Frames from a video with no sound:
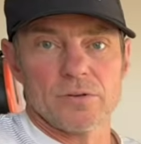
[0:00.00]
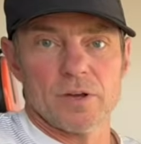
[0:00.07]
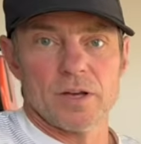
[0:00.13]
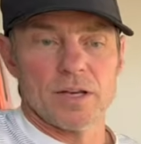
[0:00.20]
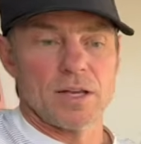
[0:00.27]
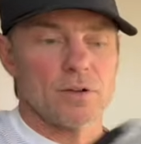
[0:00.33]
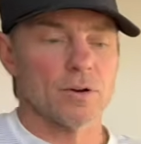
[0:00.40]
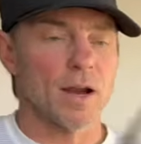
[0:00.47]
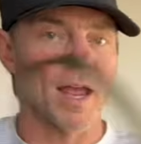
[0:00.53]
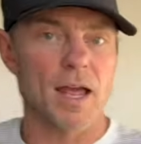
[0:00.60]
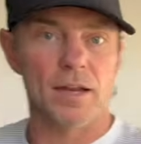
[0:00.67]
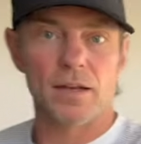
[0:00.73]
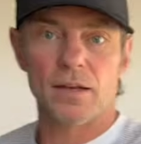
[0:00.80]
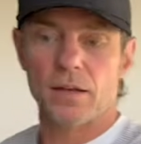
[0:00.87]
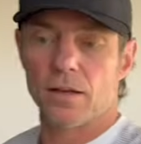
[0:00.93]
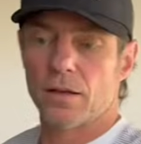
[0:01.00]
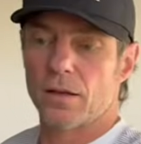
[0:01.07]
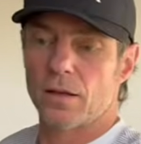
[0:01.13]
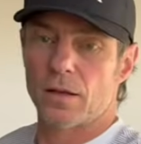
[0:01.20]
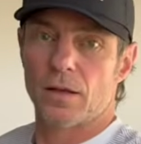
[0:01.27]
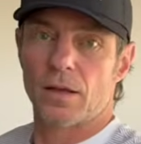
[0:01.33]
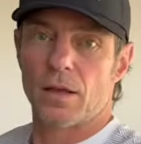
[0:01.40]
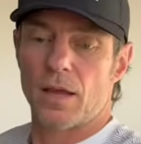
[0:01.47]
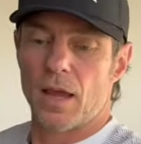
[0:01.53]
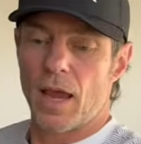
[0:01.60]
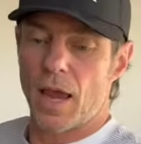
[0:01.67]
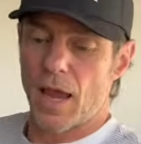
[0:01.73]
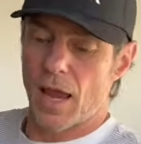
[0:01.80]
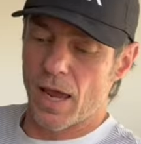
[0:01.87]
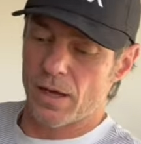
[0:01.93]
on either end,
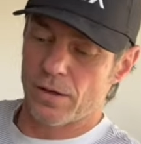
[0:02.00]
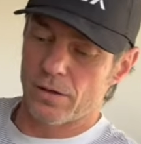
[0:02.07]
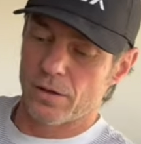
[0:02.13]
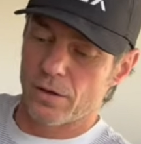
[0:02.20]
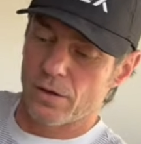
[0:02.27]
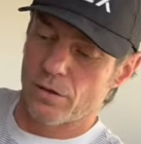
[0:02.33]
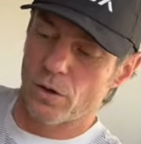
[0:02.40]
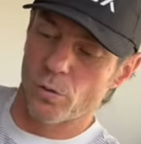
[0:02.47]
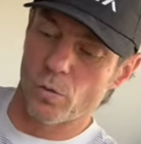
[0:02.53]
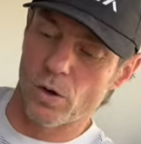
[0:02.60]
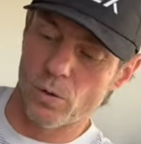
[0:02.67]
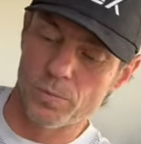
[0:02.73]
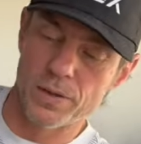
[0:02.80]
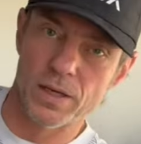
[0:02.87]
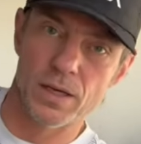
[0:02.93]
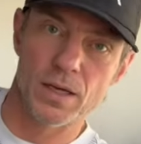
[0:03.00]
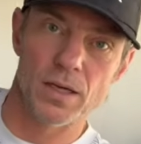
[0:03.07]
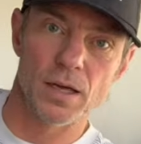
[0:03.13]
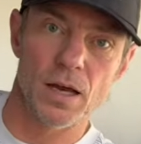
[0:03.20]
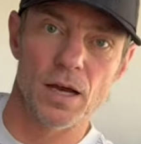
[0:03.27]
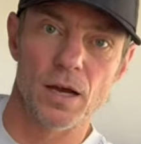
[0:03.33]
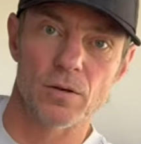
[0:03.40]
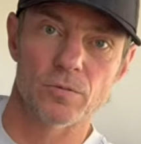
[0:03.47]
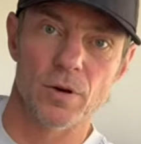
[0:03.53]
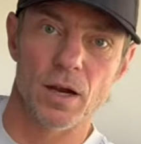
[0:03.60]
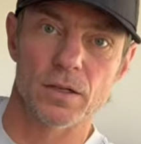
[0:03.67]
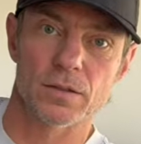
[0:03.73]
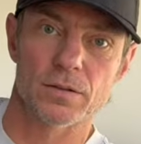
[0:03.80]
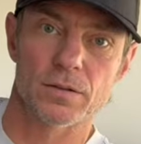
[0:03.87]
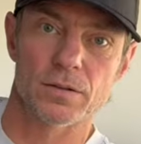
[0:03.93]
and there will be a
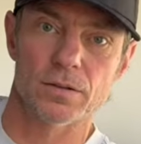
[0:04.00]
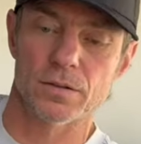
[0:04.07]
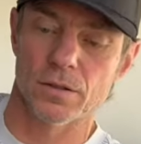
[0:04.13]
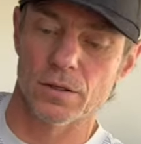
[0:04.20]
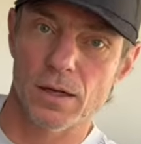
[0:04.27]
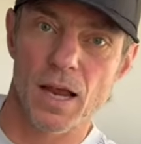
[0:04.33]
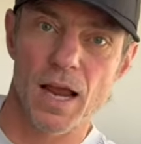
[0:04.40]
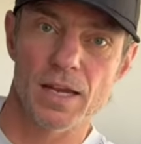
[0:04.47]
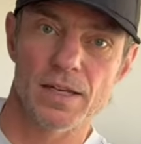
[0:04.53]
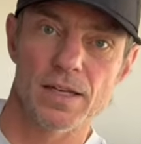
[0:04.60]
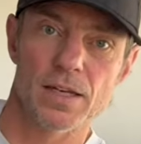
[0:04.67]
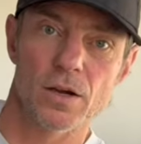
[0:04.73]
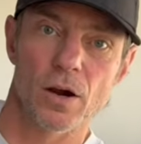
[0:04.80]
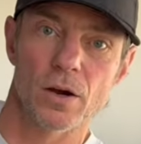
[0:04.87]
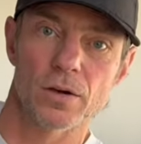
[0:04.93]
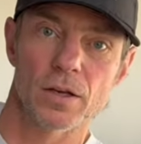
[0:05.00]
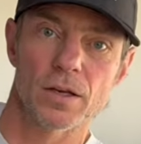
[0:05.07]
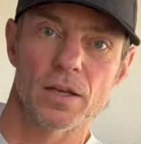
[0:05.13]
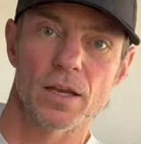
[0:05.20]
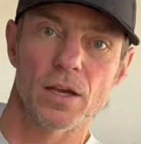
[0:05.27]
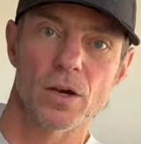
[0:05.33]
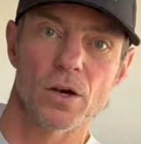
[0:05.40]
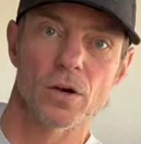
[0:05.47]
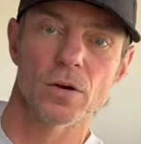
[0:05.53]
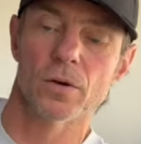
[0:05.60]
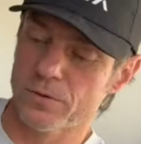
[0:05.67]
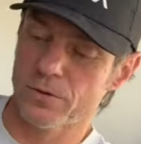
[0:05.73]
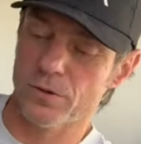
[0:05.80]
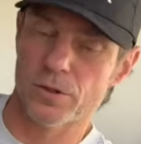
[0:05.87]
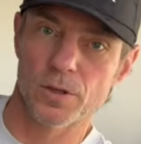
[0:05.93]
RUX ID card in here
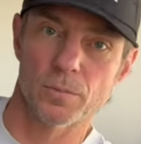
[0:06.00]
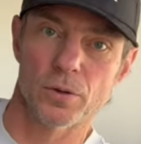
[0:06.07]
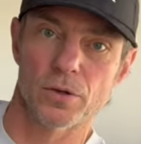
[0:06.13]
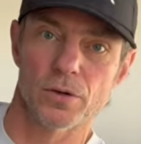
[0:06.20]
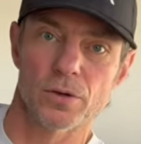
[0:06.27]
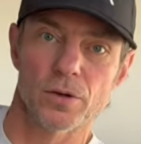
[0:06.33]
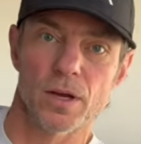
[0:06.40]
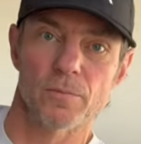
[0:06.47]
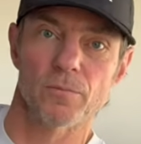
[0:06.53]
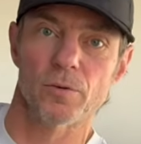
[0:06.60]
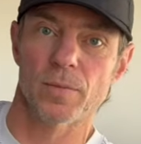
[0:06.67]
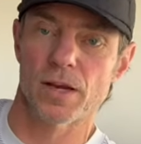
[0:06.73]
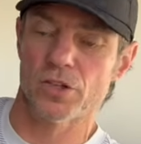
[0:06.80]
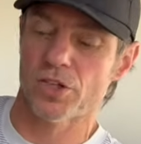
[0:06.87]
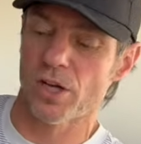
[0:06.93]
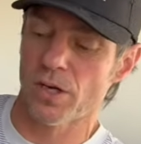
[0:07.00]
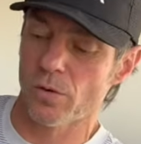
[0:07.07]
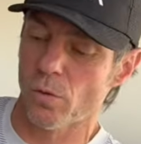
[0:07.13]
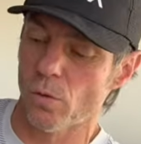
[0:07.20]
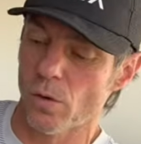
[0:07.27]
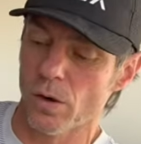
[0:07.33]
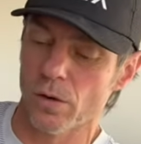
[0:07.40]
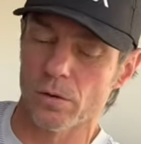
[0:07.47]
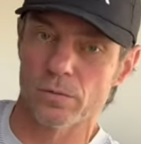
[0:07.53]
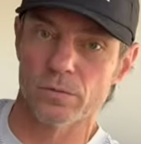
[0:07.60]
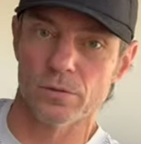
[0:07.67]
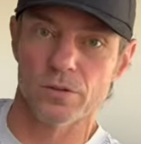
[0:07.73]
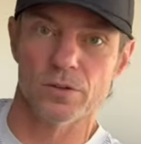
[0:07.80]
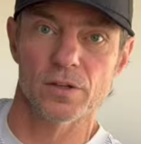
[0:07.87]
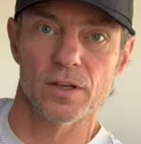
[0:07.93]
so you can put your information, or
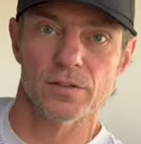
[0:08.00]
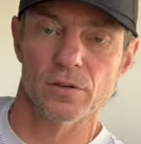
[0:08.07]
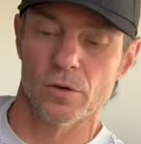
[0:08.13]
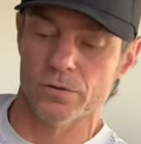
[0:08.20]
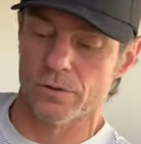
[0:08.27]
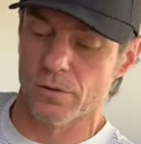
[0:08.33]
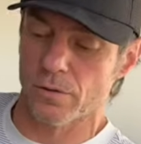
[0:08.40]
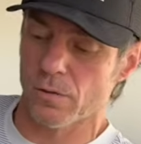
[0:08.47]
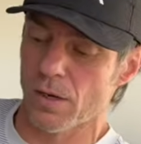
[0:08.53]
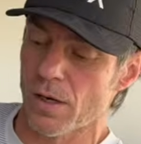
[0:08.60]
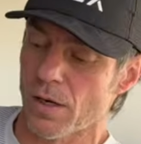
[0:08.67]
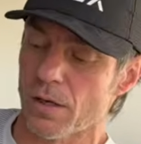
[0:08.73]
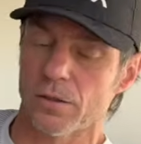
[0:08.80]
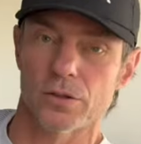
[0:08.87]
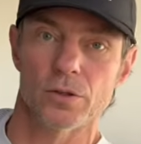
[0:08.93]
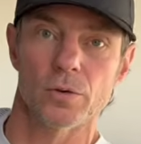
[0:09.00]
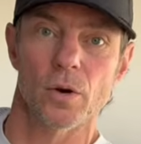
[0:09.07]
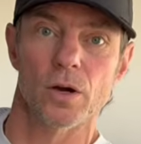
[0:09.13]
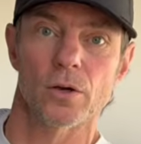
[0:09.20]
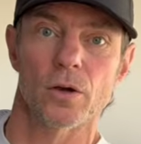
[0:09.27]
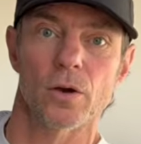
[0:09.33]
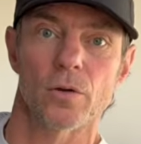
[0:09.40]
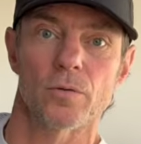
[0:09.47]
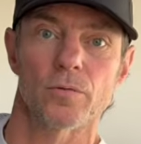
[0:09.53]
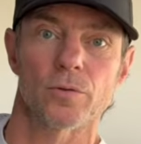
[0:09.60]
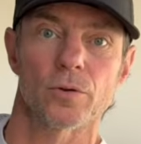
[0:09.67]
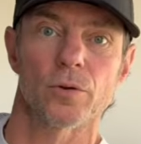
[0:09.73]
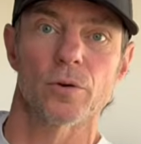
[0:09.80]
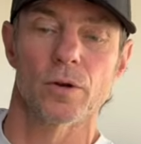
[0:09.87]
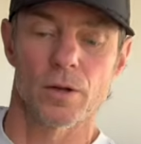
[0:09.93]
it's also a QR code
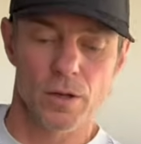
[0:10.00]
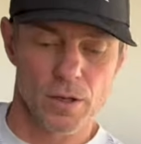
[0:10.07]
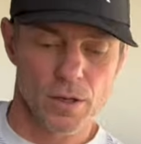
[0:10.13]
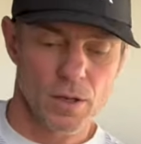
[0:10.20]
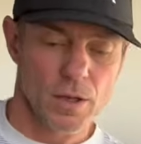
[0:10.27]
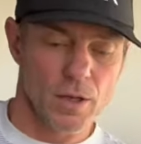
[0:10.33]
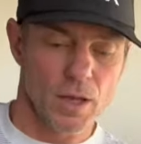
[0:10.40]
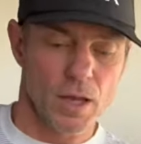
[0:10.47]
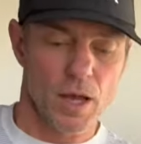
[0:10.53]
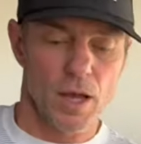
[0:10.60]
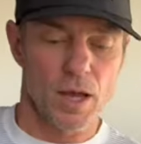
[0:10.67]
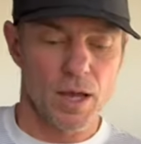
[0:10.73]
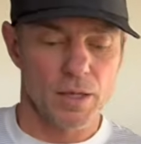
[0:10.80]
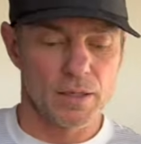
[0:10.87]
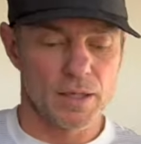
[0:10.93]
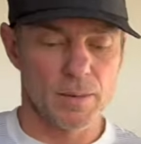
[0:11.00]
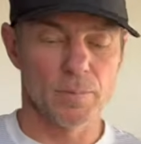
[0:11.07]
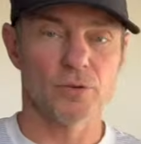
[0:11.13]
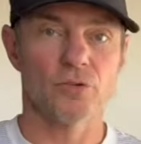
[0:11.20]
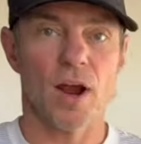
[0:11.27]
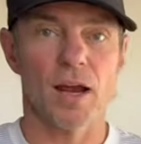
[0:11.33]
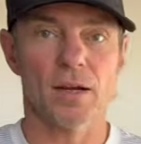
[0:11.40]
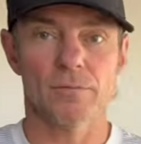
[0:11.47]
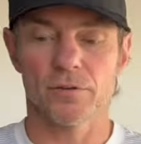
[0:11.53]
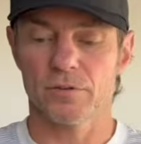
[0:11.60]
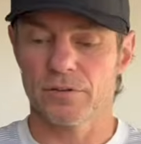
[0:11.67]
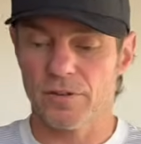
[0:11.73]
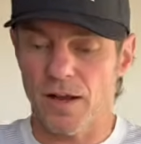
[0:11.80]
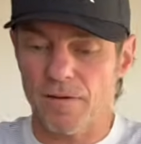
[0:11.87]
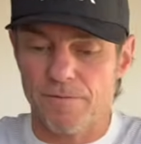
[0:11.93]
for keeping track of your
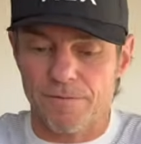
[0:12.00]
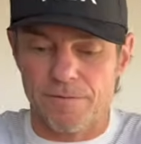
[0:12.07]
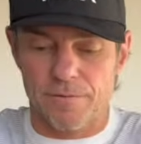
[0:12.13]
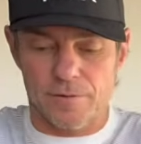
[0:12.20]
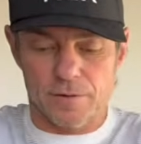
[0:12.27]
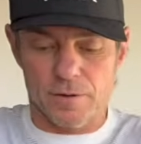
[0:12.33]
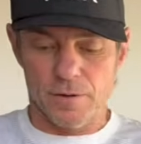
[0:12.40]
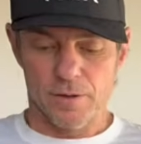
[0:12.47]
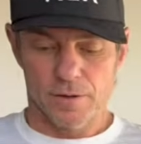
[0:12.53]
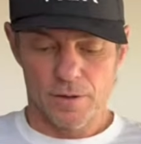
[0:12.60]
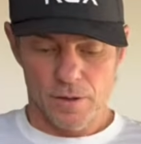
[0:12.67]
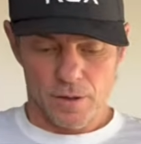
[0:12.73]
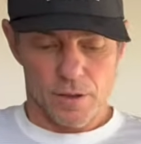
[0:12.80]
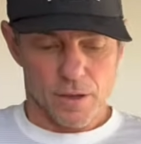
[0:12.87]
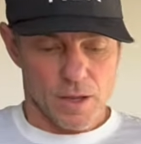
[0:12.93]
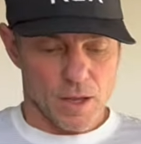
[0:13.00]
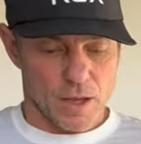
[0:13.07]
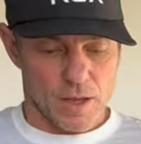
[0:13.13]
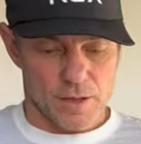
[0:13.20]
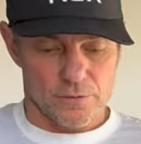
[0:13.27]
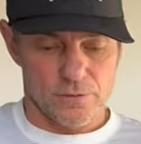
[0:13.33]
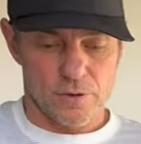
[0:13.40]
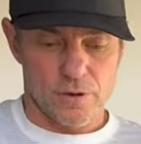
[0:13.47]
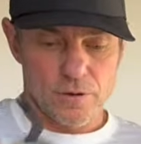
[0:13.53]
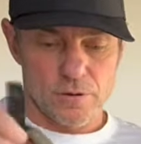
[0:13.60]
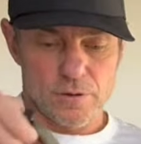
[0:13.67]
stuff. So